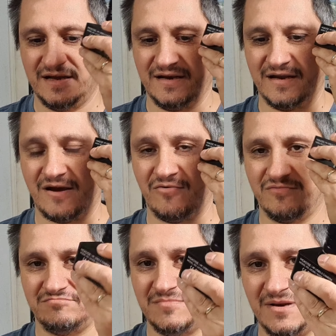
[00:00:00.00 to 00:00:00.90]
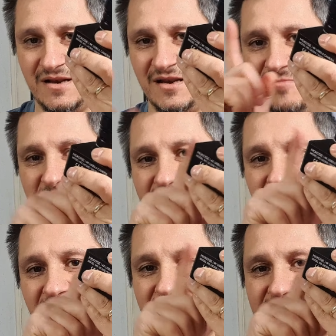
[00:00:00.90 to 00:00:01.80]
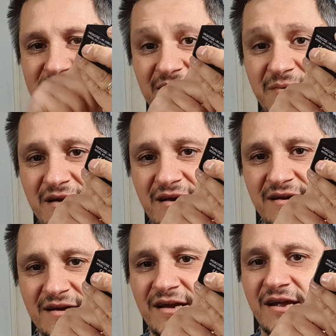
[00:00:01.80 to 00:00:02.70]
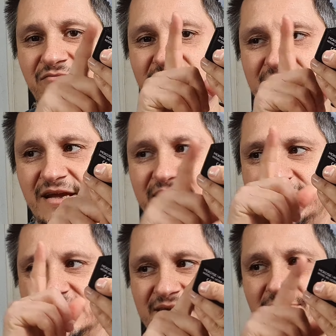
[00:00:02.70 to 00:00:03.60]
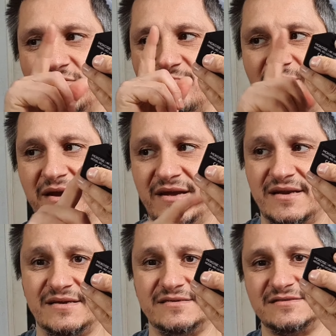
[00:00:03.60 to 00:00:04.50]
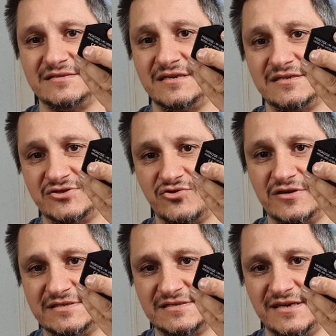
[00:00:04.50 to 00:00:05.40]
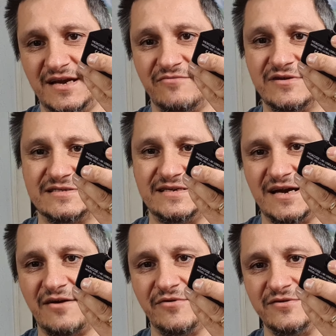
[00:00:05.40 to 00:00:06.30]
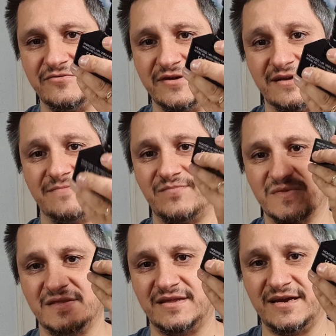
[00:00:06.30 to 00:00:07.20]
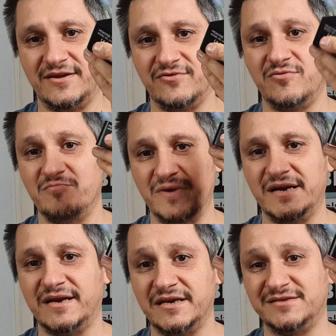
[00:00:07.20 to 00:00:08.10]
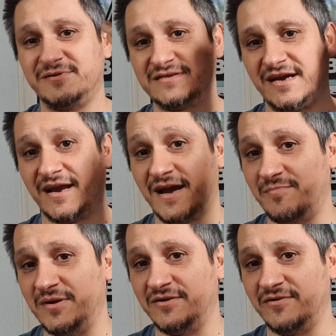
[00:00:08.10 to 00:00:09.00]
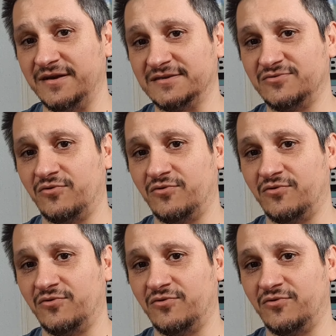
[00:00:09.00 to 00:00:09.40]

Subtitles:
Now, let me connect this camera and we'll take some comparing shots and we'll see how we're doing. Thank you, Merry Christmas, and Happy New Year to